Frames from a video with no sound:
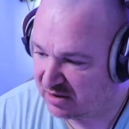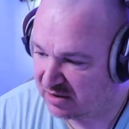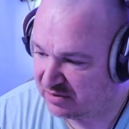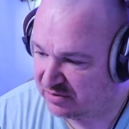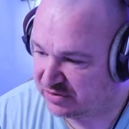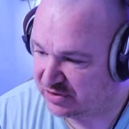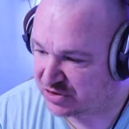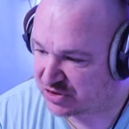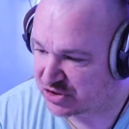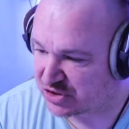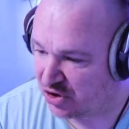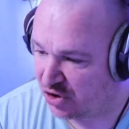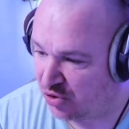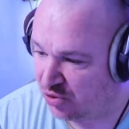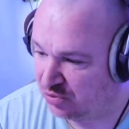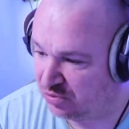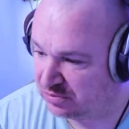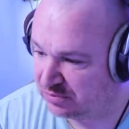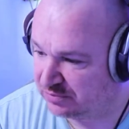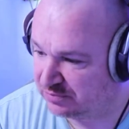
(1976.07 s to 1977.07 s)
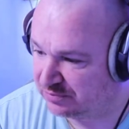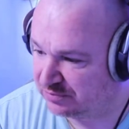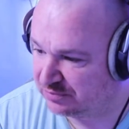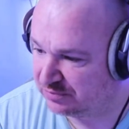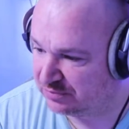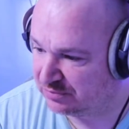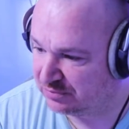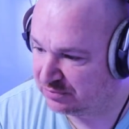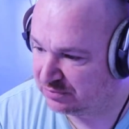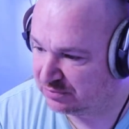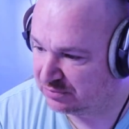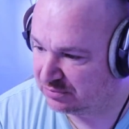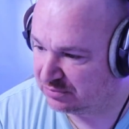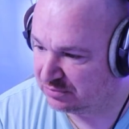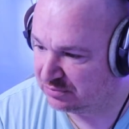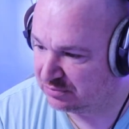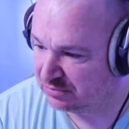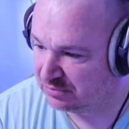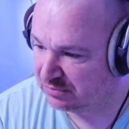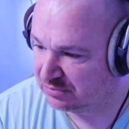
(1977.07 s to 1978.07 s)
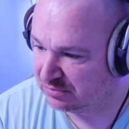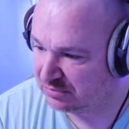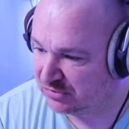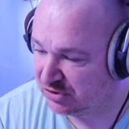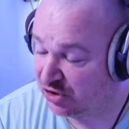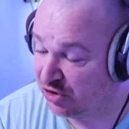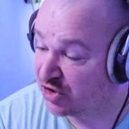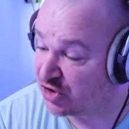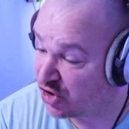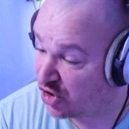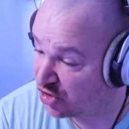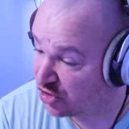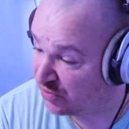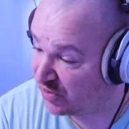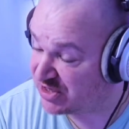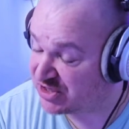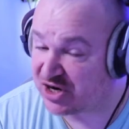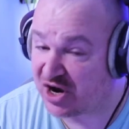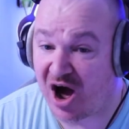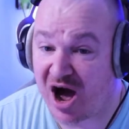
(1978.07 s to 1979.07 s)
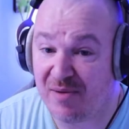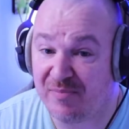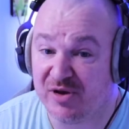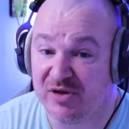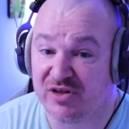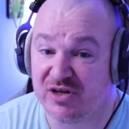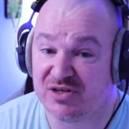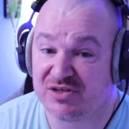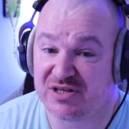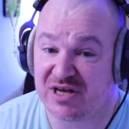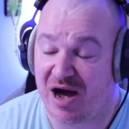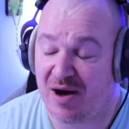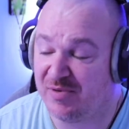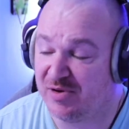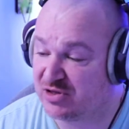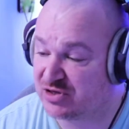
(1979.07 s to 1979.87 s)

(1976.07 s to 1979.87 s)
the school. You're at Cookridge. No, I'm at the